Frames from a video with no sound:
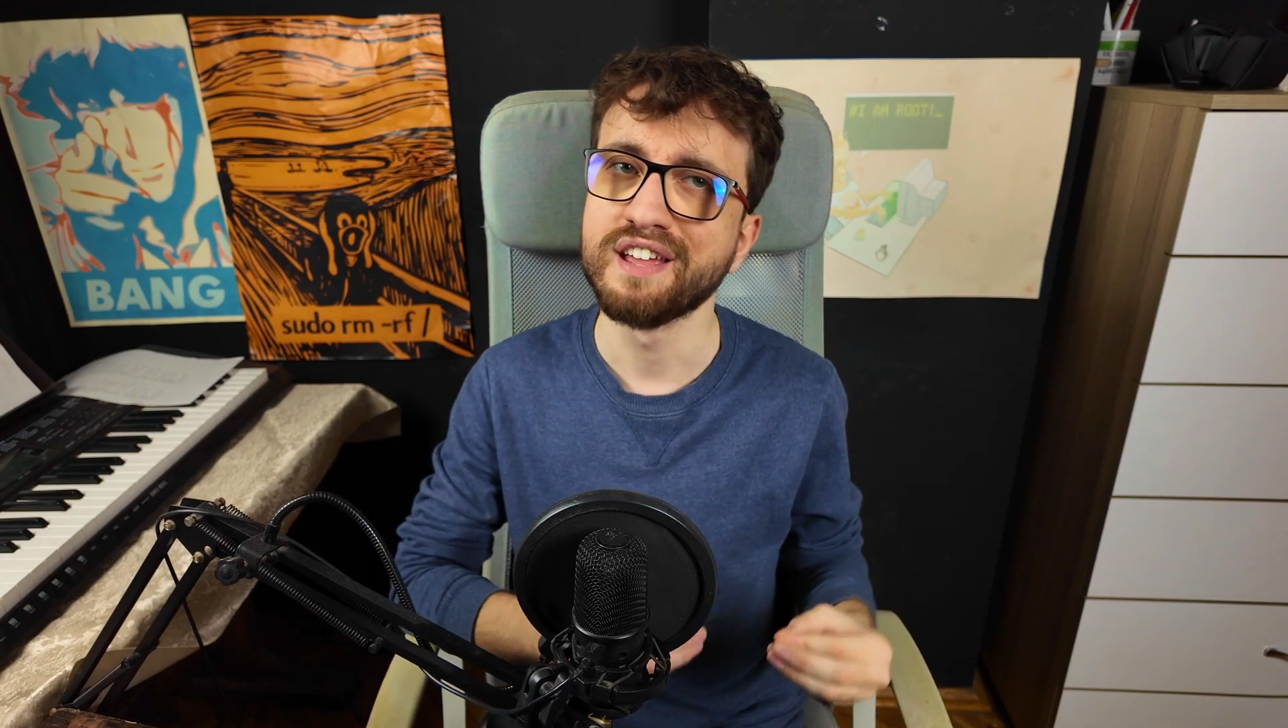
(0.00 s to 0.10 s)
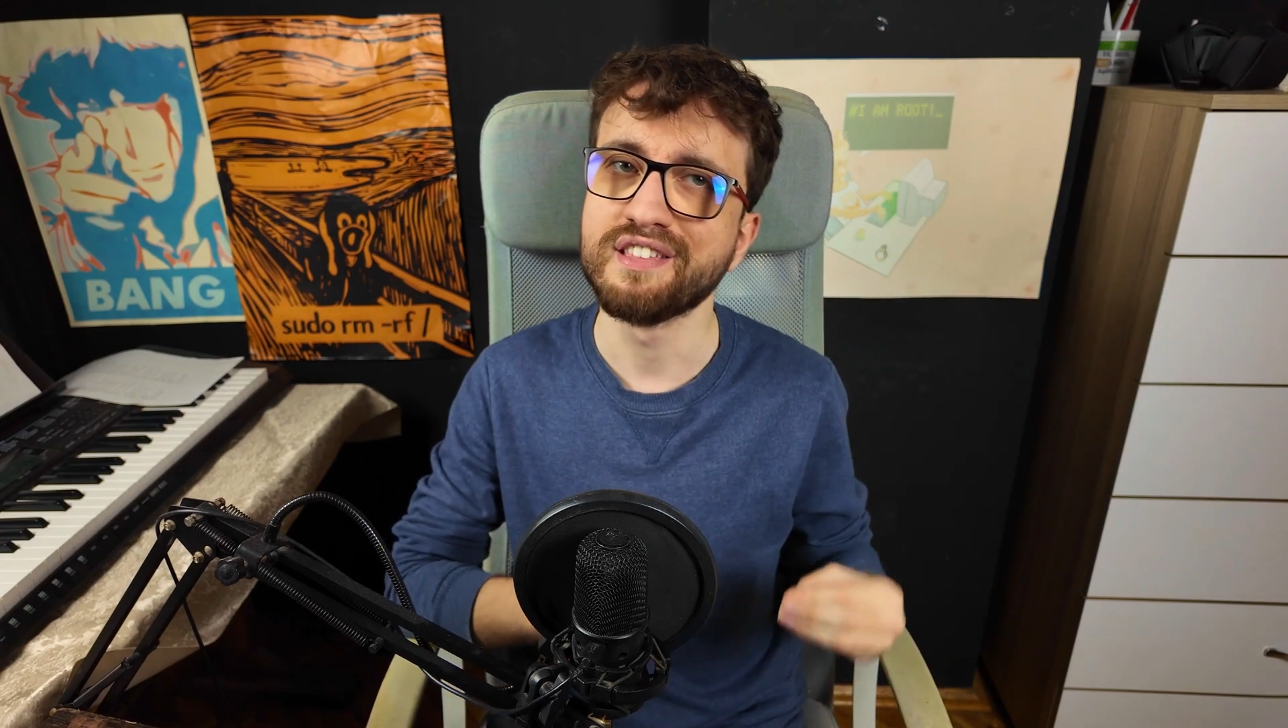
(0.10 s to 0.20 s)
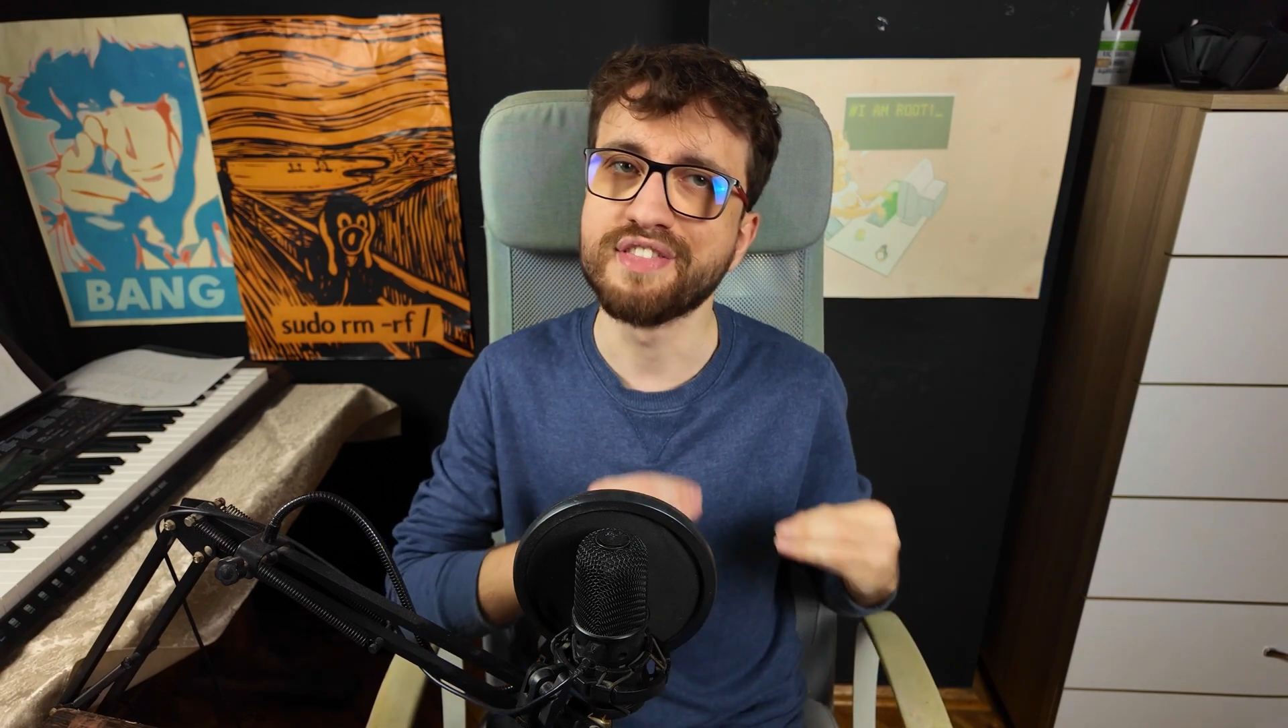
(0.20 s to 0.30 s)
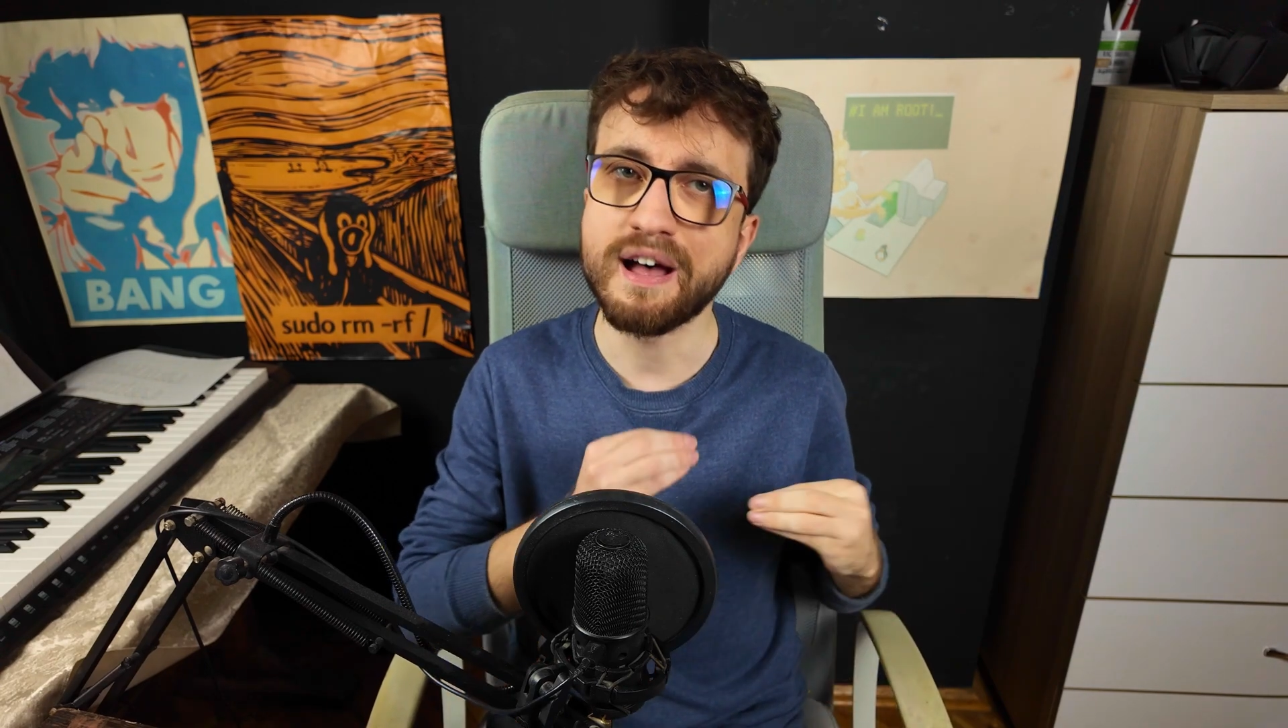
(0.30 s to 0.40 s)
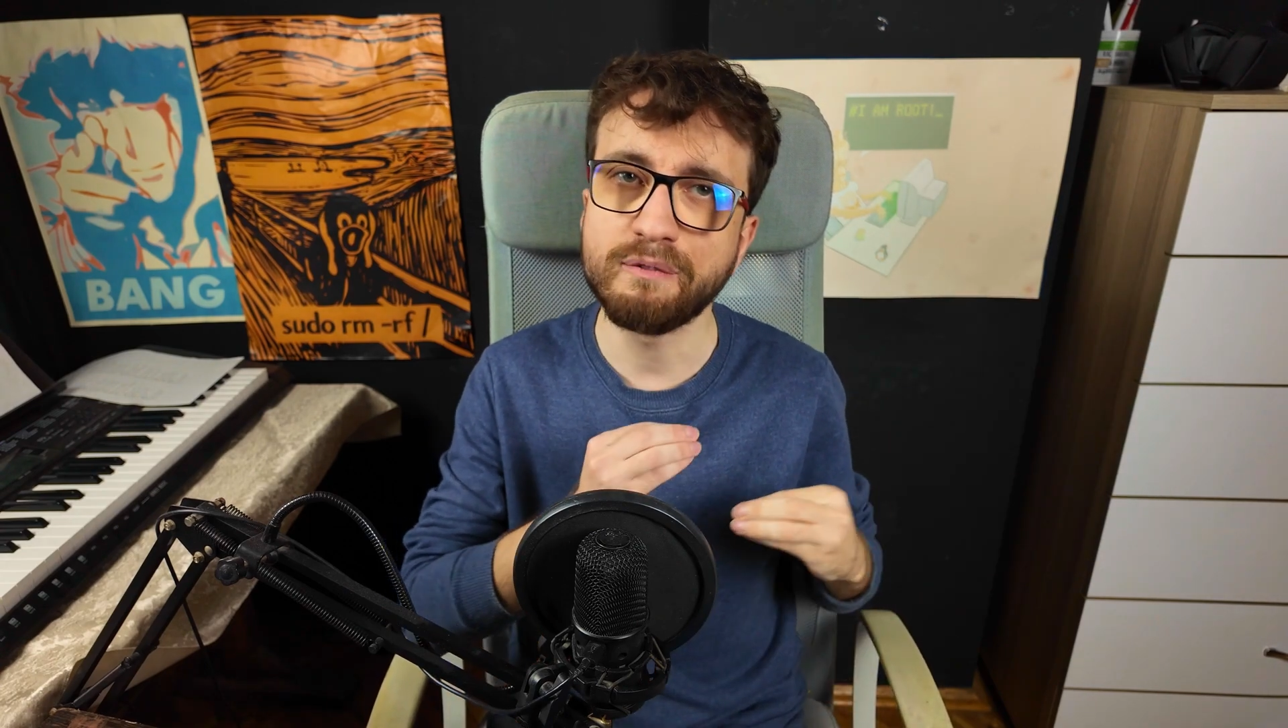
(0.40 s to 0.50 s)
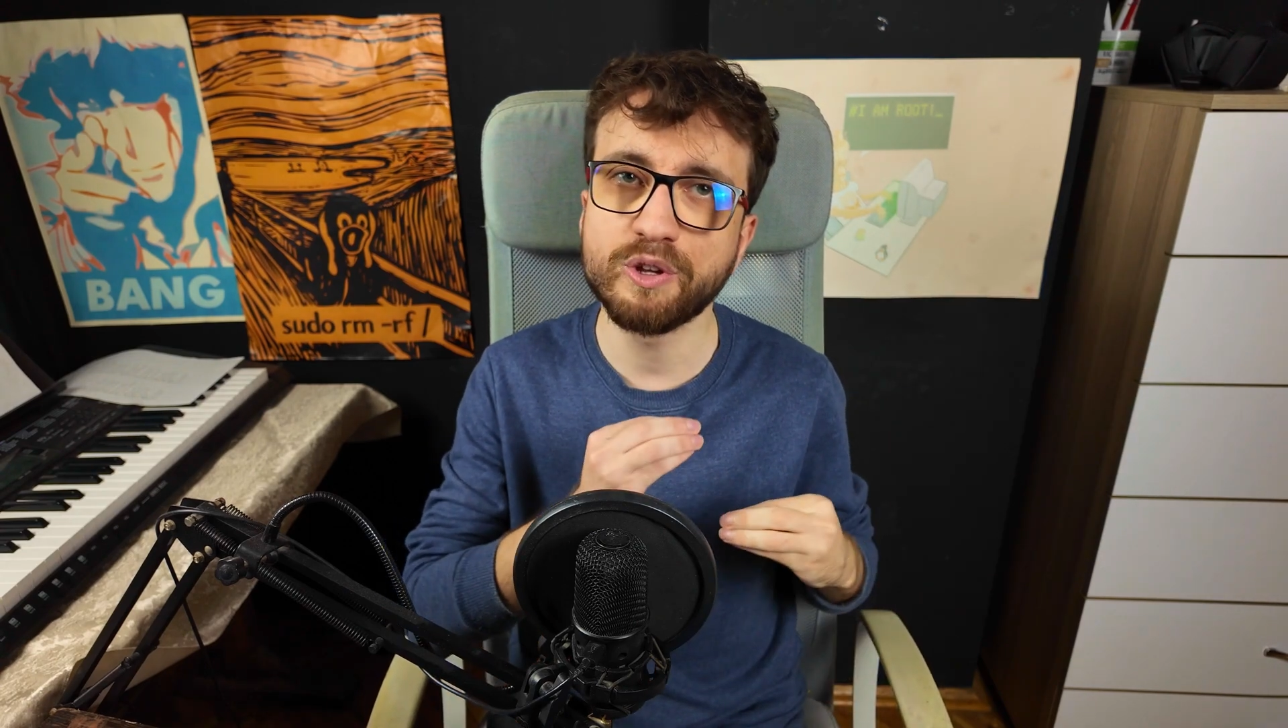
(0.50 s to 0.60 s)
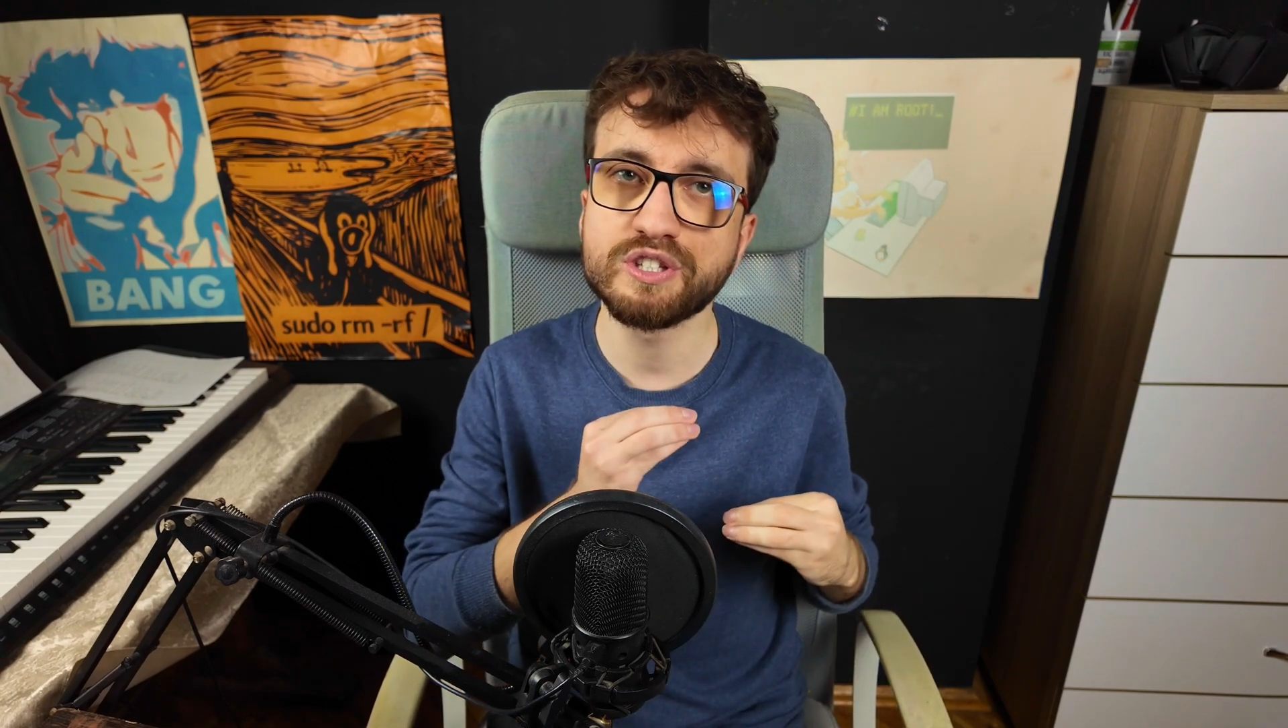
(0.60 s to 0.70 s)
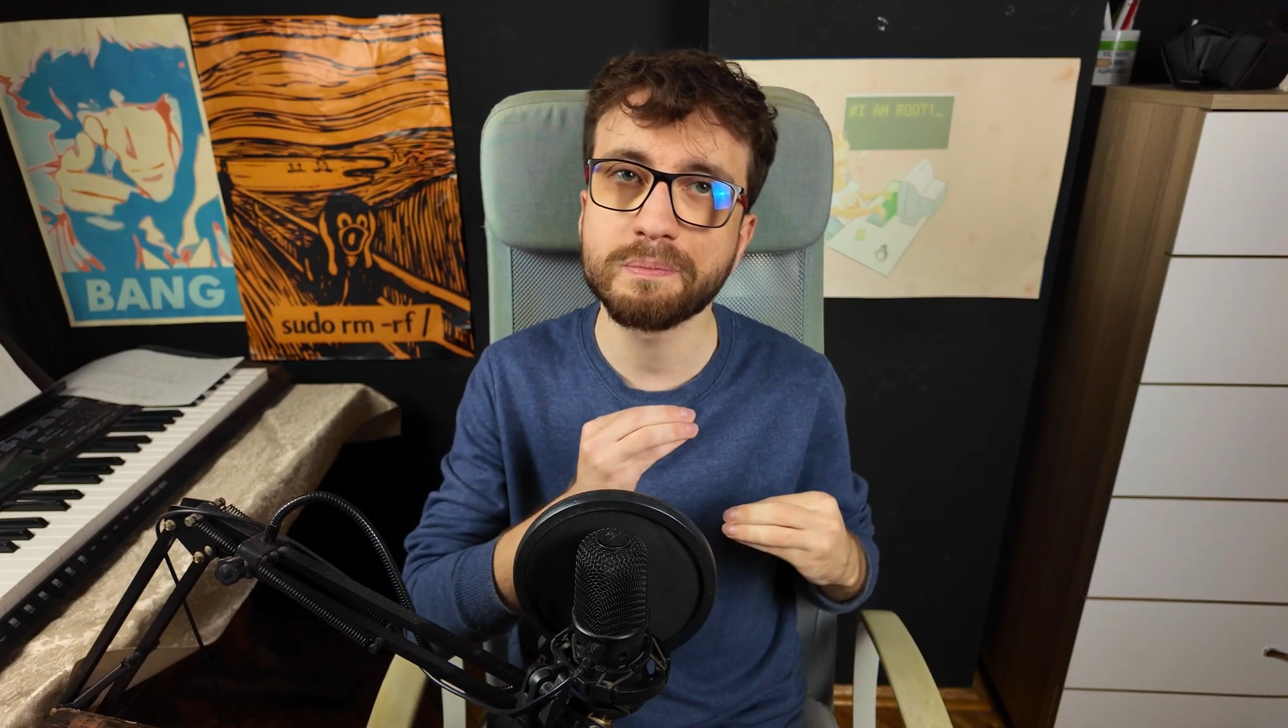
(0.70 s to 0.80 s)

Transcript: The download